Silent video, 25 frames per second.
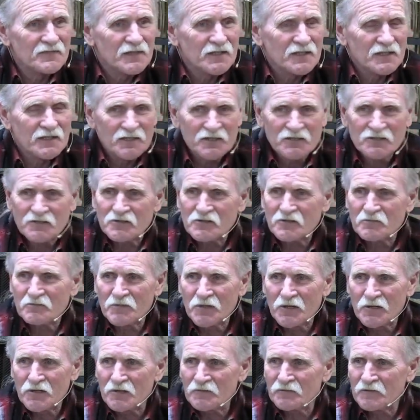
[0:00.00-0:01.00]
It doesn't
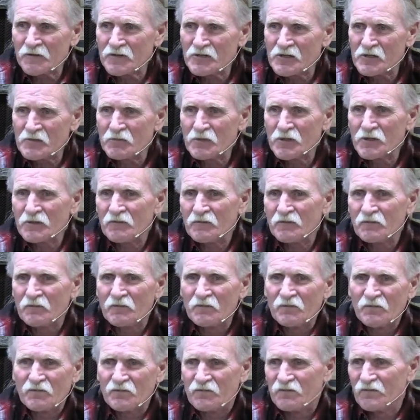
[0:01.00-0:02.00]
matter if I spent
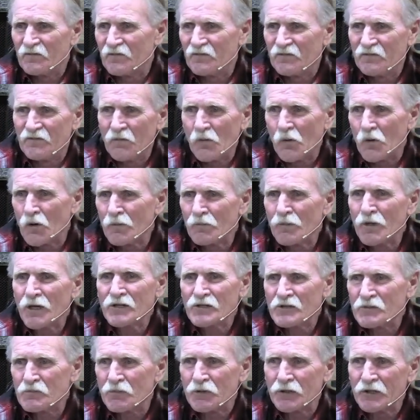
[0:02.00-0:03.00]
4
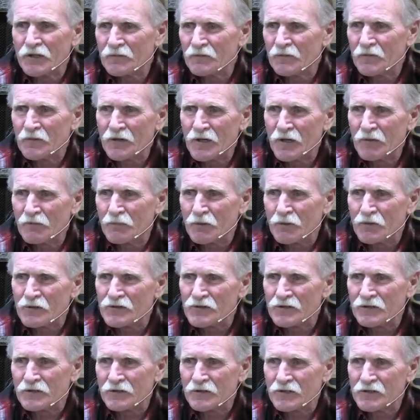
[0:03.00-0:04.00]
months praying for that
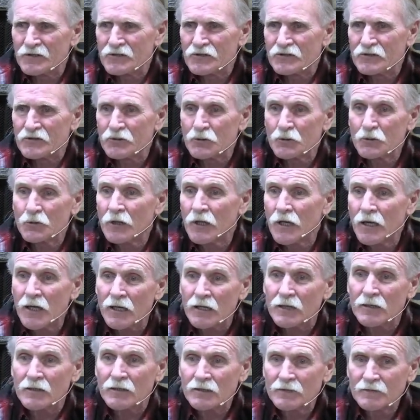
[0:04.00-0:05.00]
person. It's too
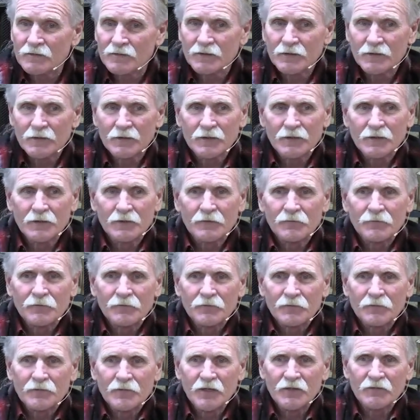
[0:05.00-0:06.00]
late.
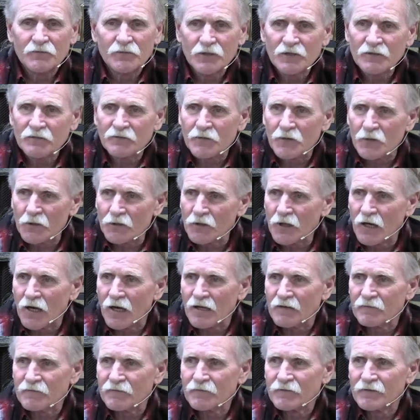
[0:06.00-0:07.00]
They've lived their
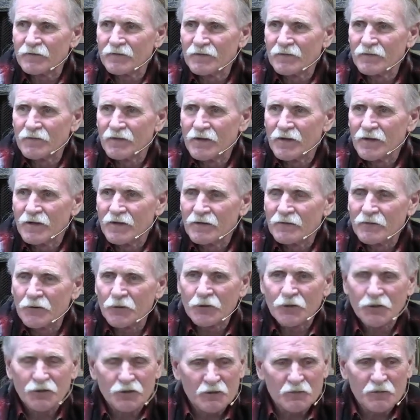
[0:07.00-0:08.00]
life. They're
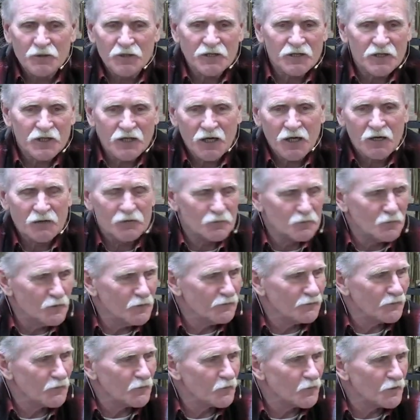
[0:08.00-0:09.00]
going to be accountable
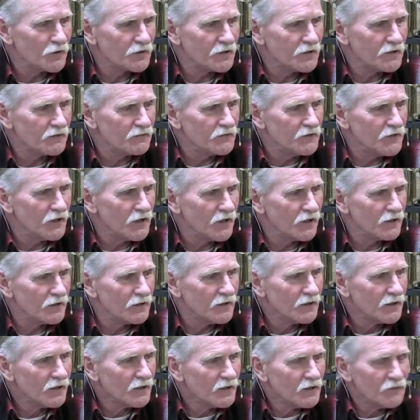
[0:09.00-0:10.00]
for what they've done,
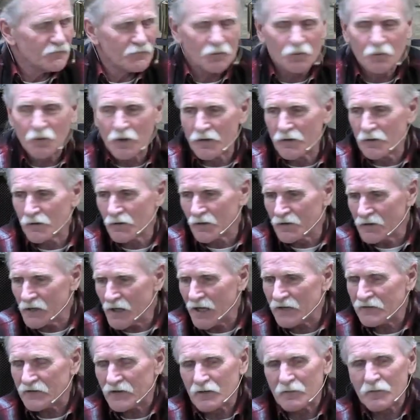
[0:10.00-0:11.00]
for whether or
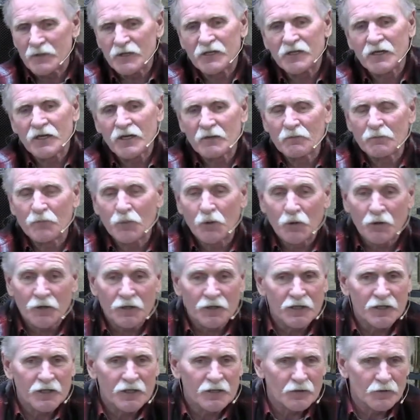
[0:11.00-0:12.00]
not they became born
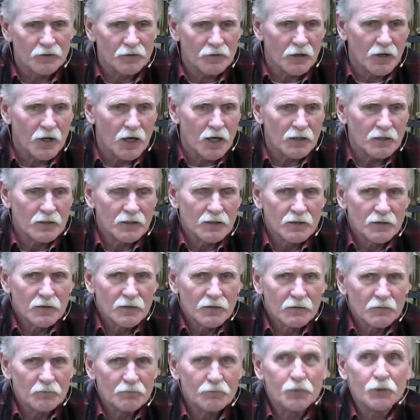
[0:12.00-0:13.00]
again or not,
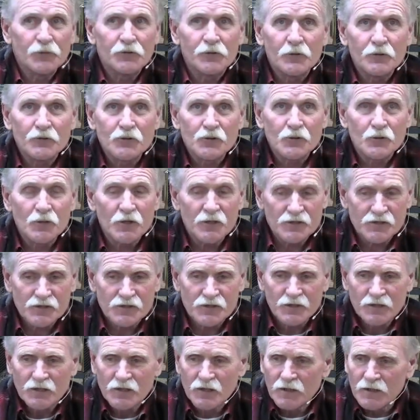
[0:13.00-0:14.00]
and put their
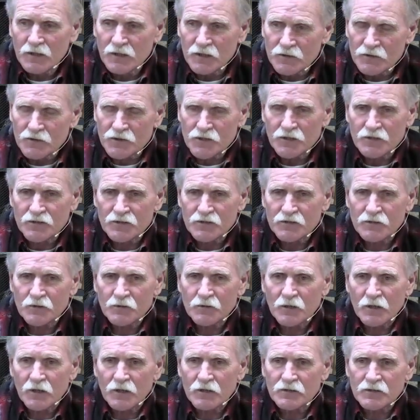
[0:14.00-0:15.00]
trust in Jesus
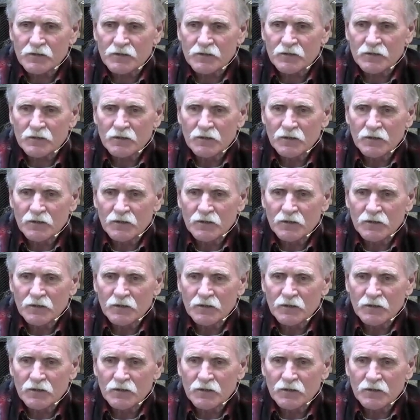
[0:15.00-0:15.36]
Christ.